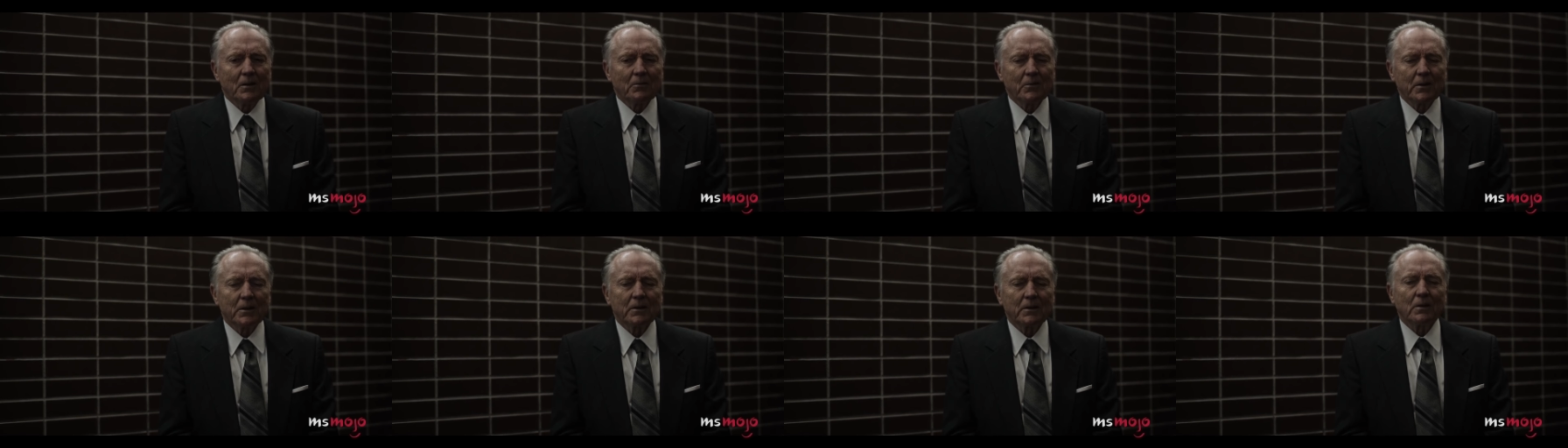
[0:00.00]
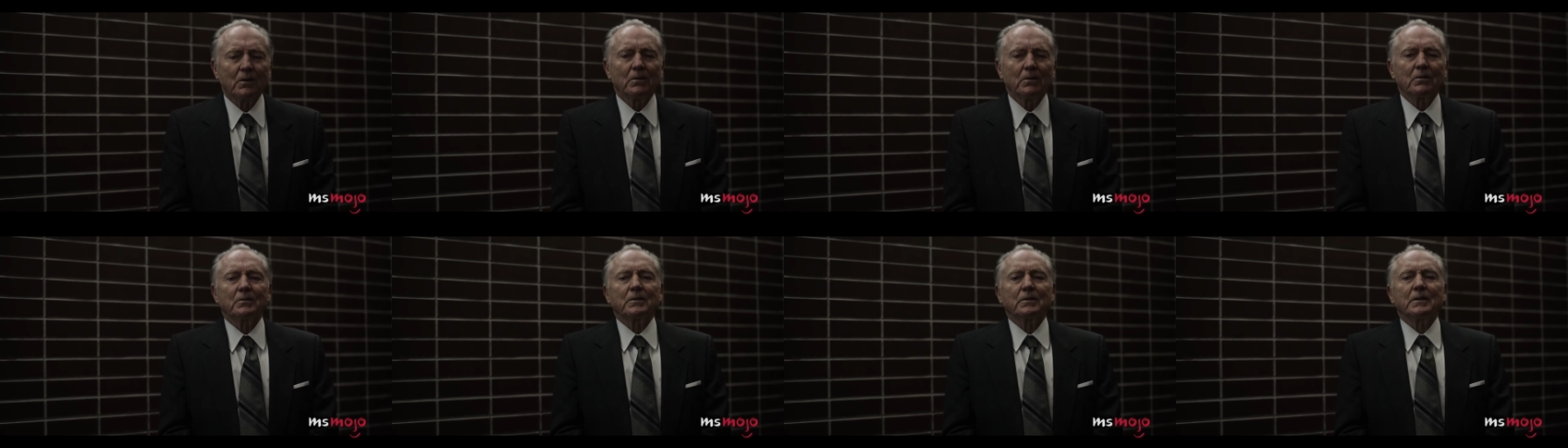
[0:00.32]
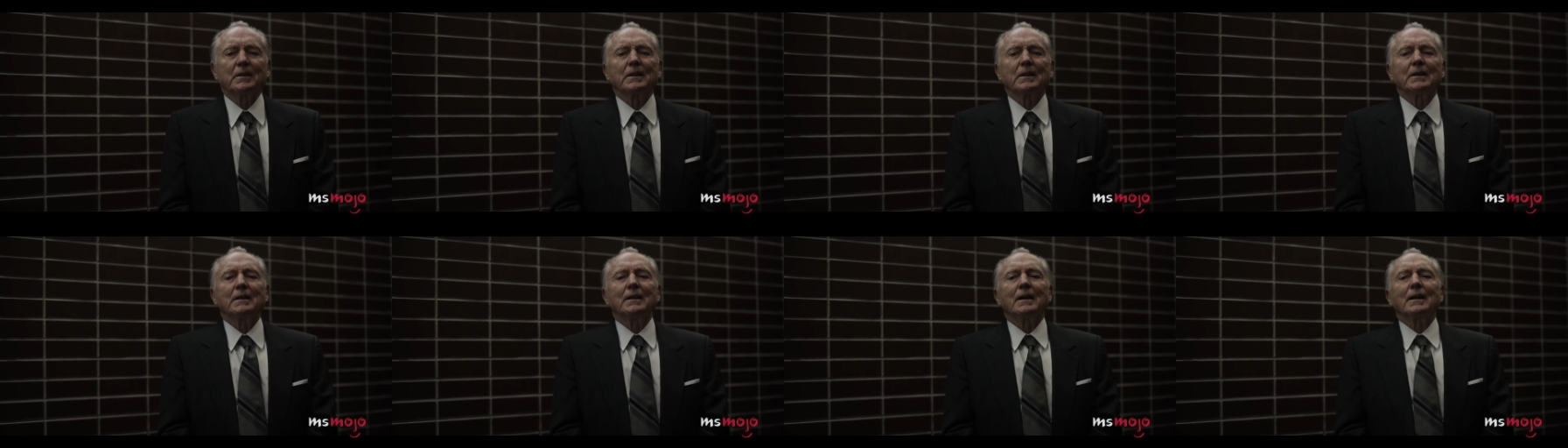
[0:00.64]
We don't
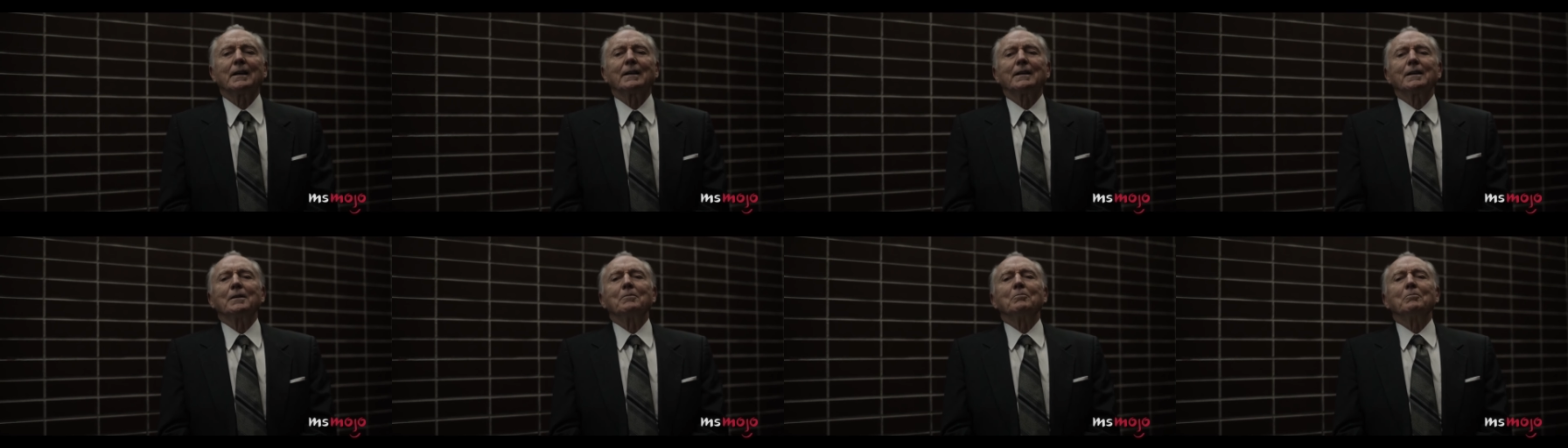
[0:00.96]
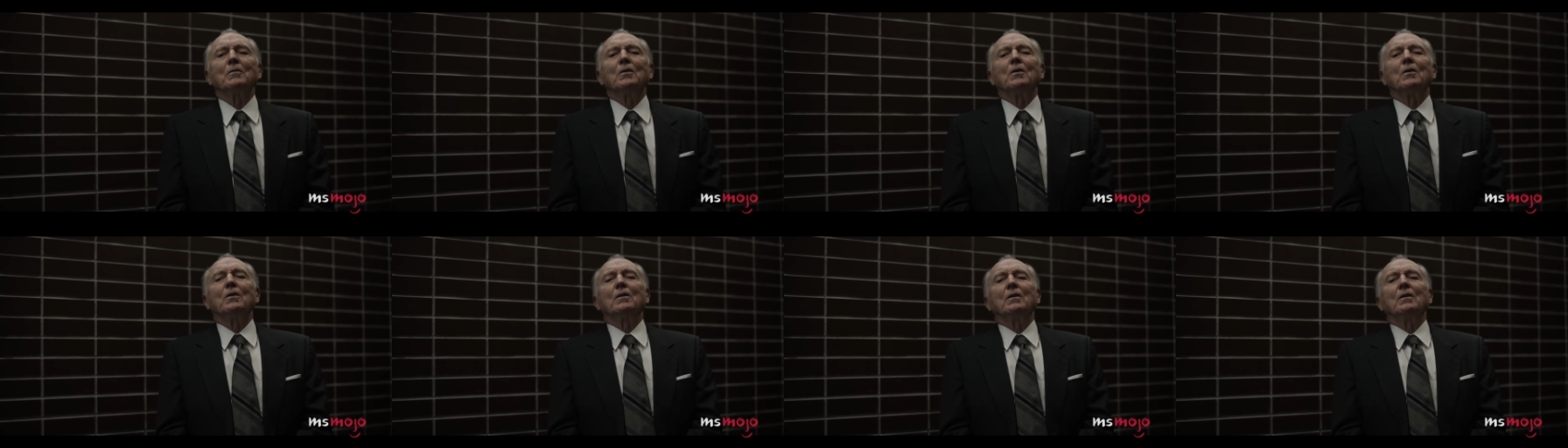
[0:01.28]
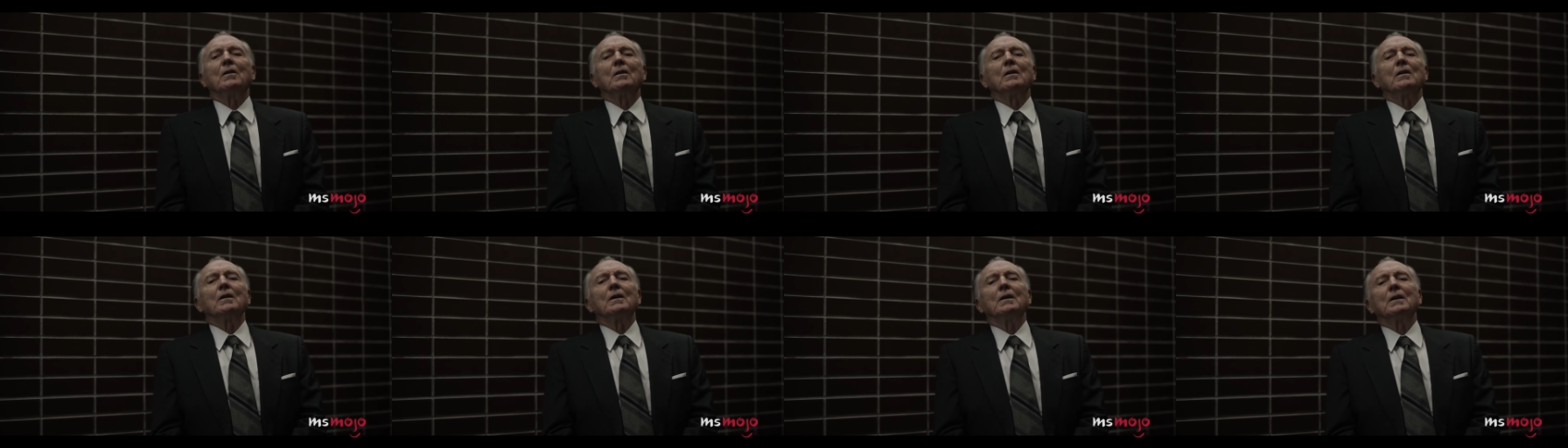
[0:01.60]
need any
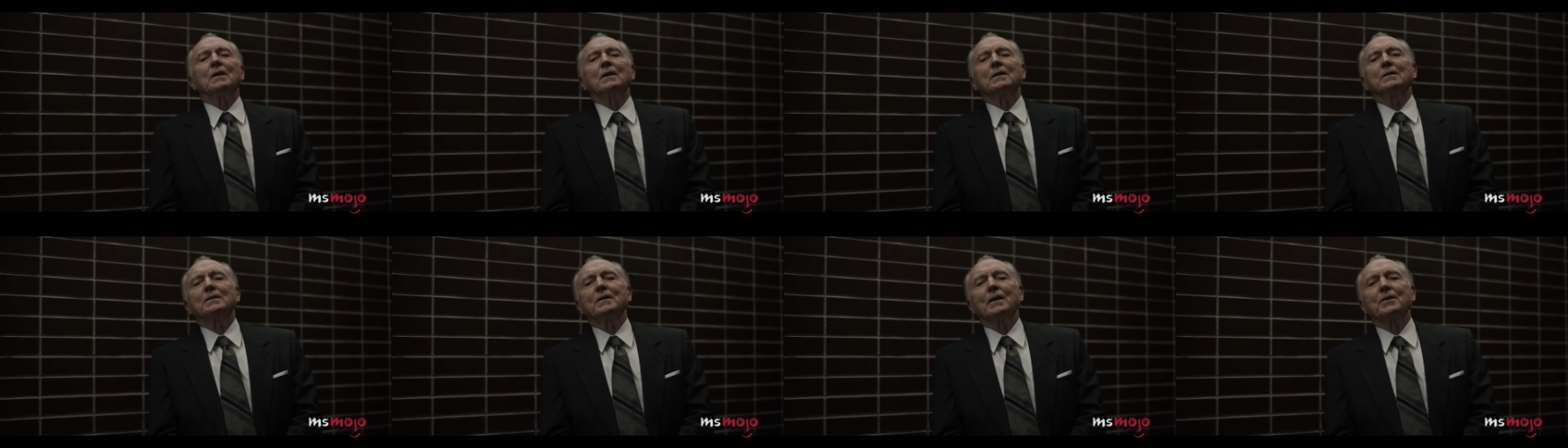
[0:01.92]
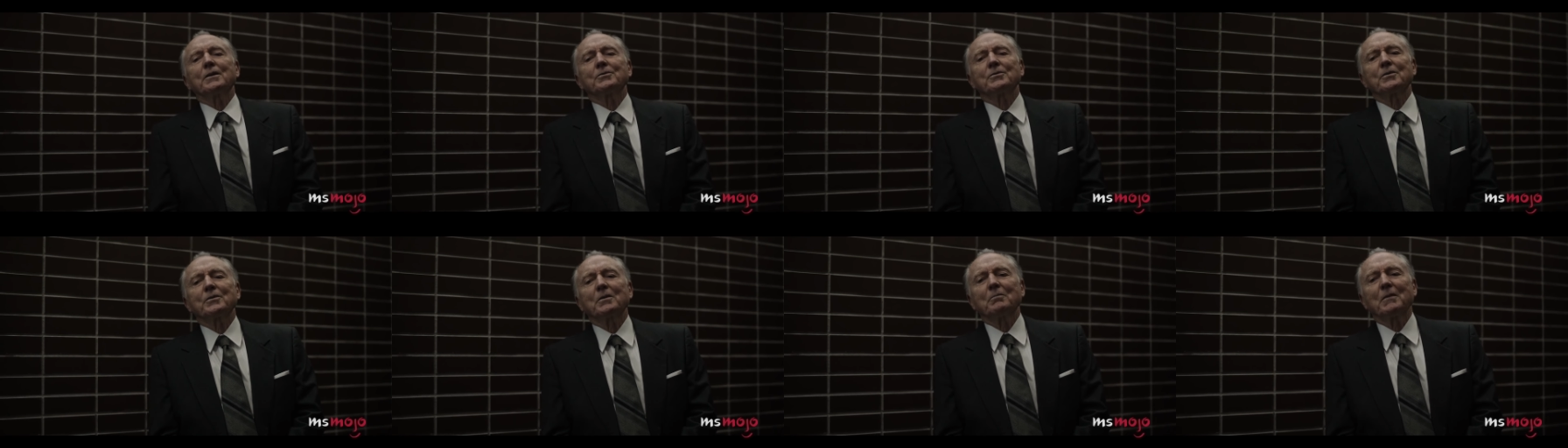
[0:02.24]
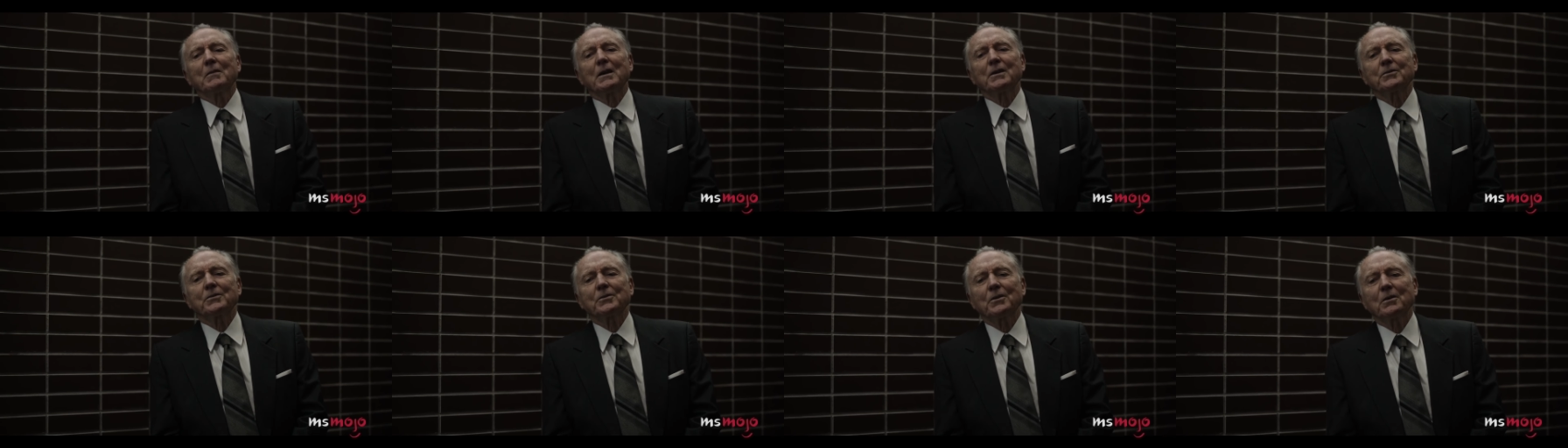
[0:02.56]
more
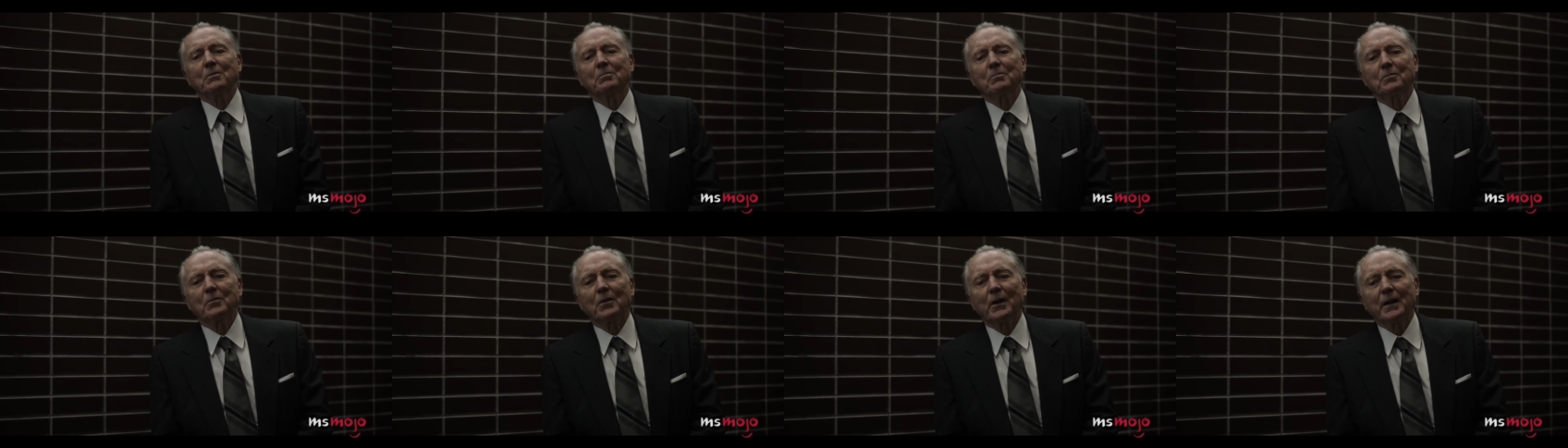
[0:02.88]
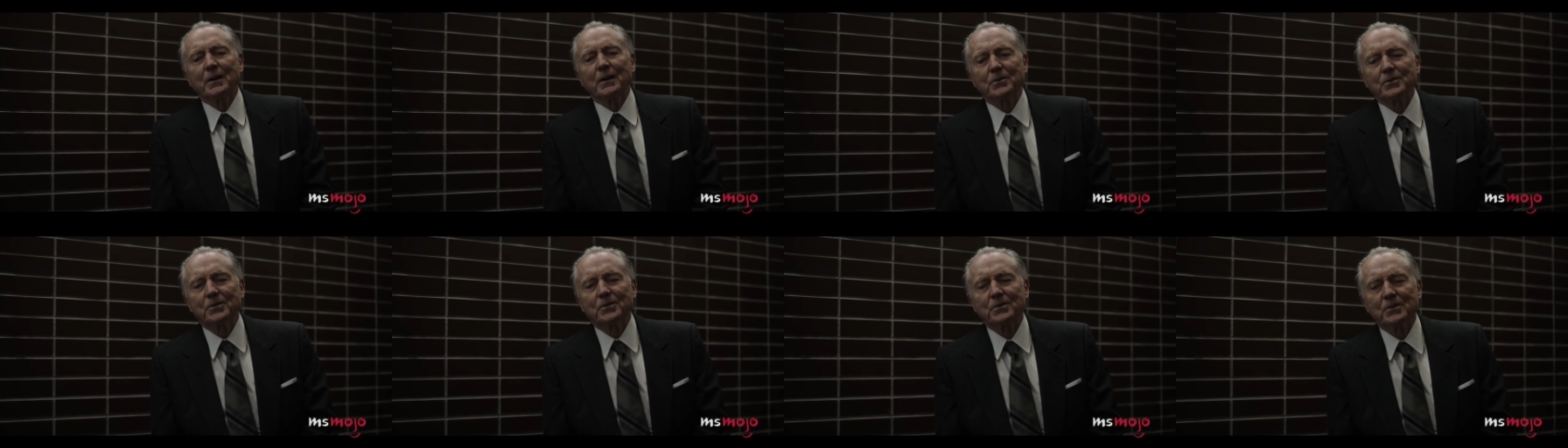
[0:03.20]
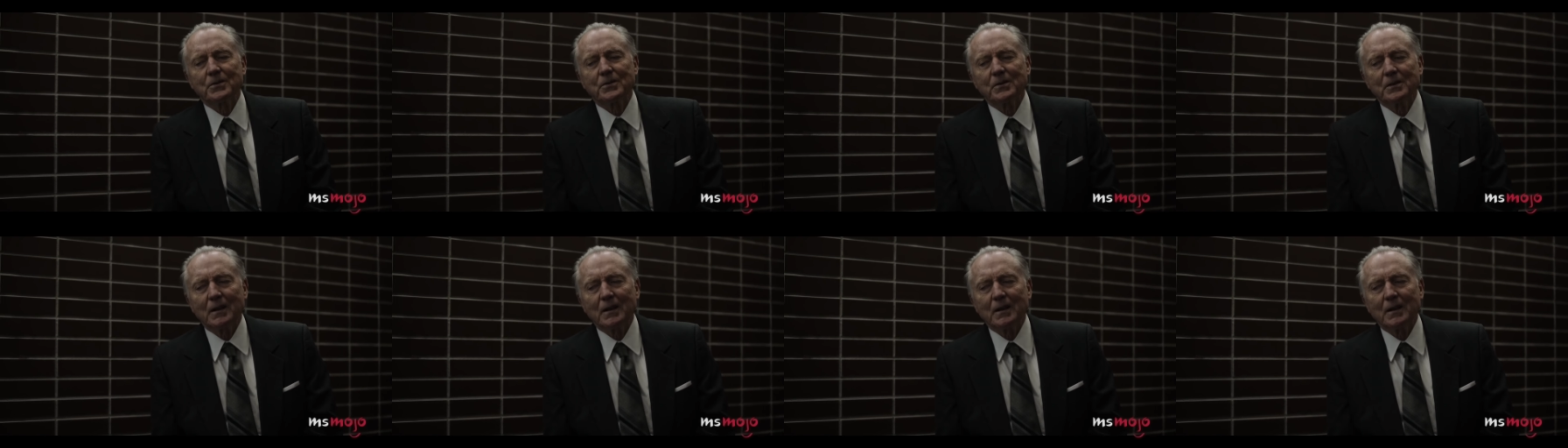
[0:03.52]
detrimental press